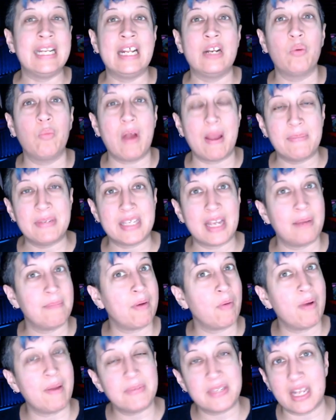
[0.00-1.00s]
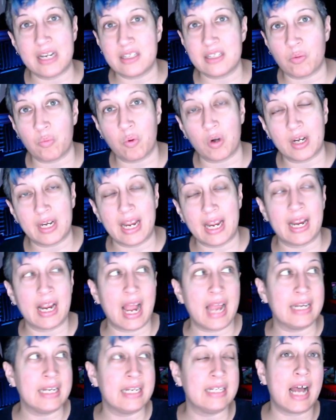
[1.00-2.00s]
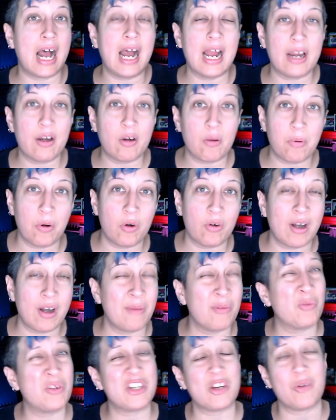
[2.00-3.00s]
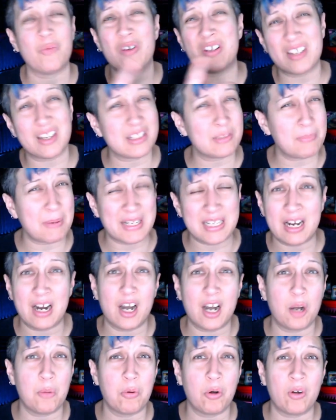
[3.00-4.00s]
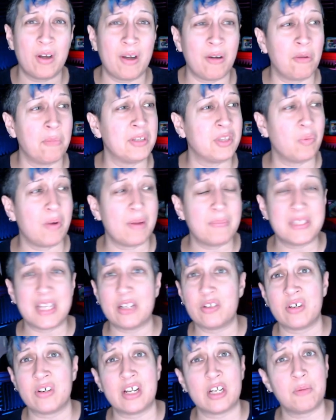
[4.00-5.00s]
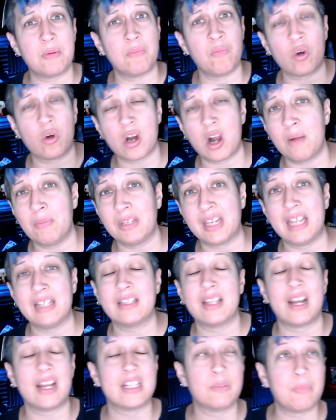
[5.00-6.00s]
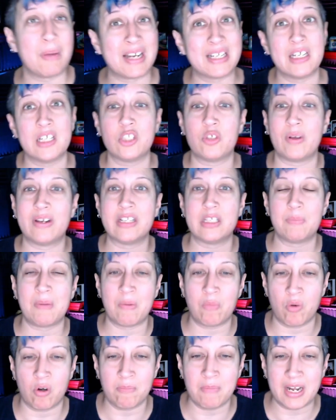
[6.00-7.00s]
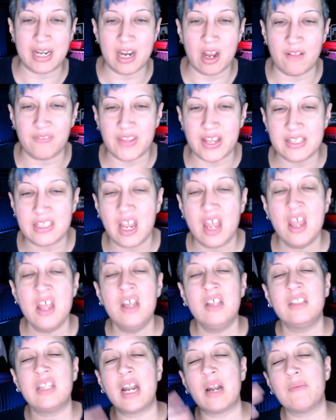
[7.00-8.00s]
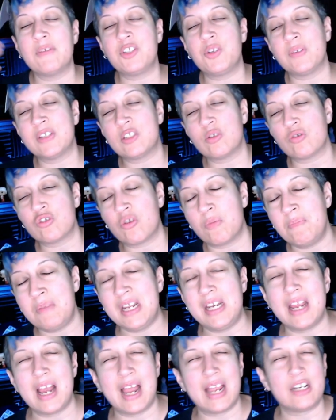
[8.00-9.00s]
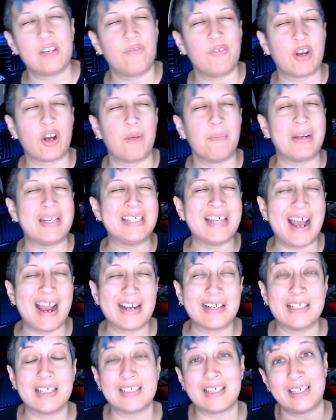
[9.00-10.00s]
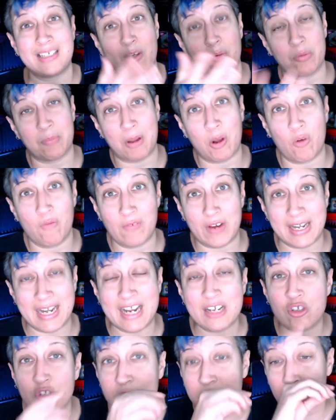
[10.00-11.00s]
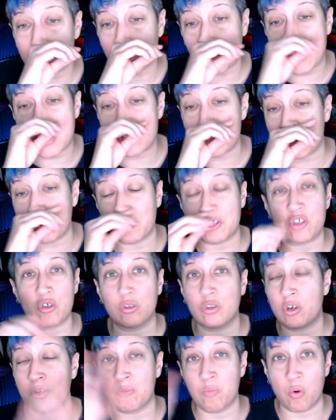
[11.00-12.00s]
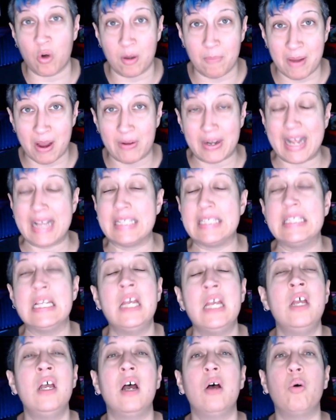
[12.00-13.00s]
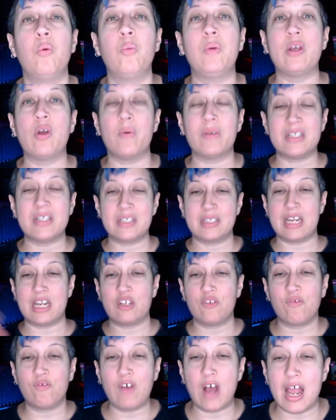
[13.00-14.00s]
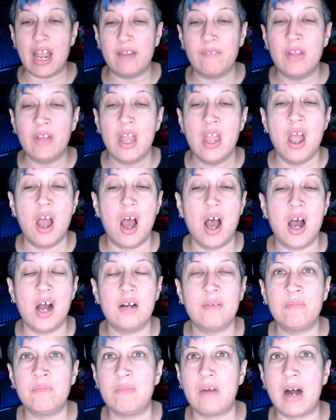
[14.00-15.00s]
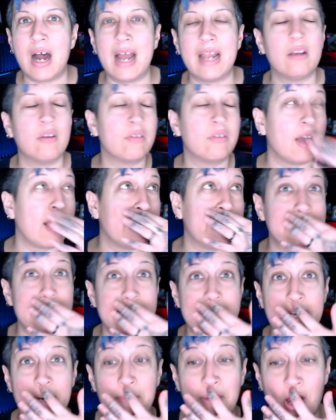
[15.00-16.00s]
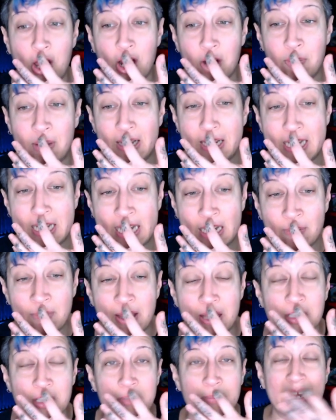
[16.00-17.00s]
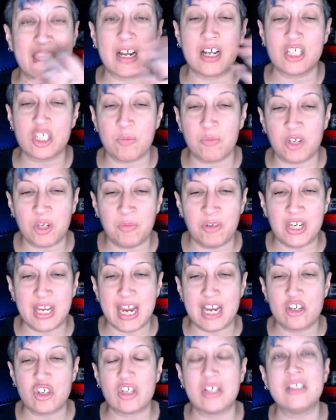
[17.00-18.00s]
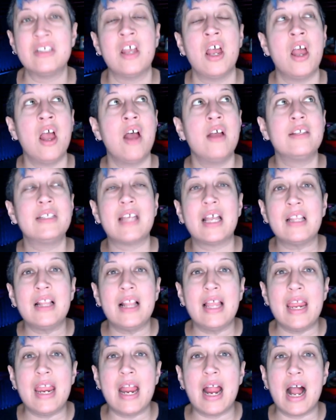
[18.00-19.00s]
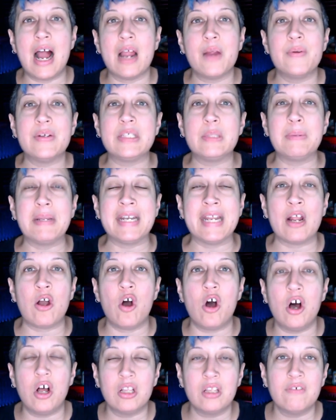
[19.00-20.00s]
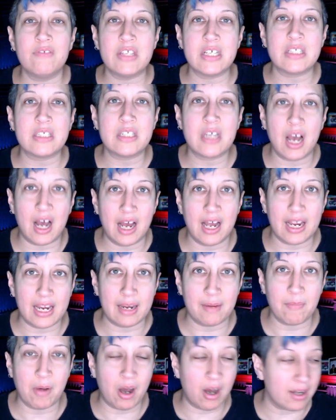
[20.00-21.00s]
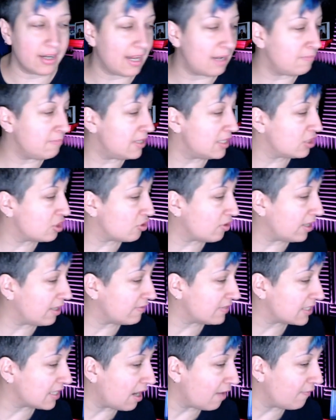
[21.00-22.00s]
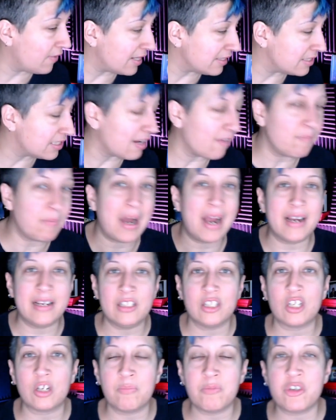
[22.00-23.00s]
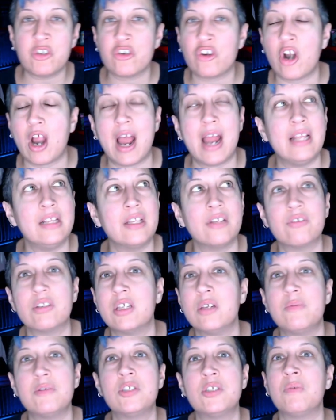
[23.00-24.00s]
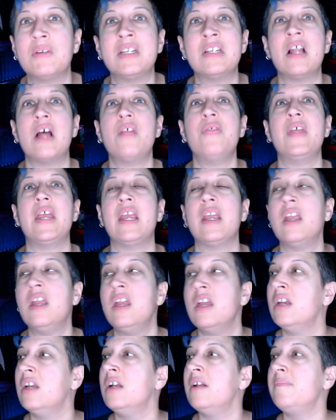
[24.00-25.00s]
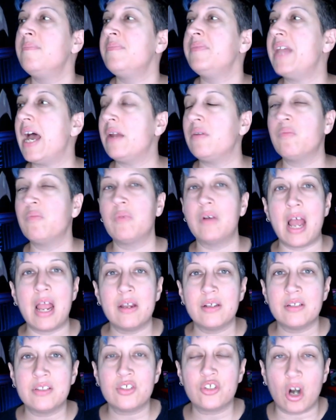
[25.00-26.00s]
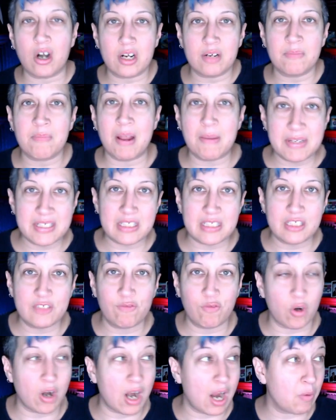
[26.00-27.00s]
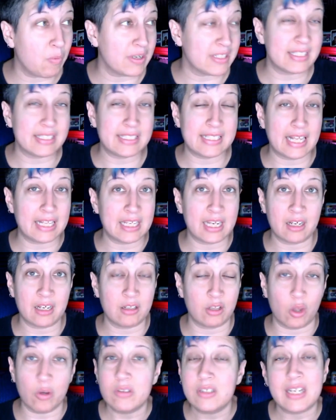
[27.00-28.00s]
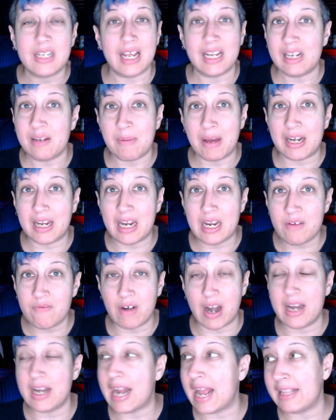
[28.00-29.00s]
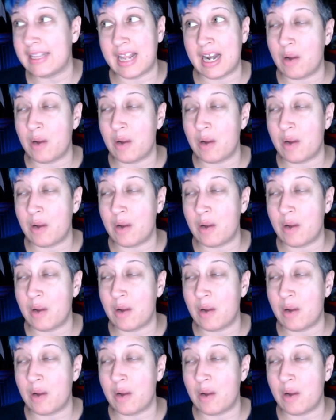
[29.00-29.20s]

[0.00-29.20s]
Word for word: I need a website. My website isn't working. I need to hire a programmer, which I wasn't expecting to hire a programmer, but the website turned out to be more complicated than I expected, so I had to spend more money on this. Then I was doing social media. I had to figure out my taxes. I dealt with my whole financial situation, which you'll learn more about as uh, we go into stage five. Um, I, oh God, I had to set up my automated emails, my customer communications. Suddenly, I was spending all of this time on administrative stuff and stuff behind the computer. I literally was doing nothing that I started my business for. I wasn't selling clothes to anybody, right?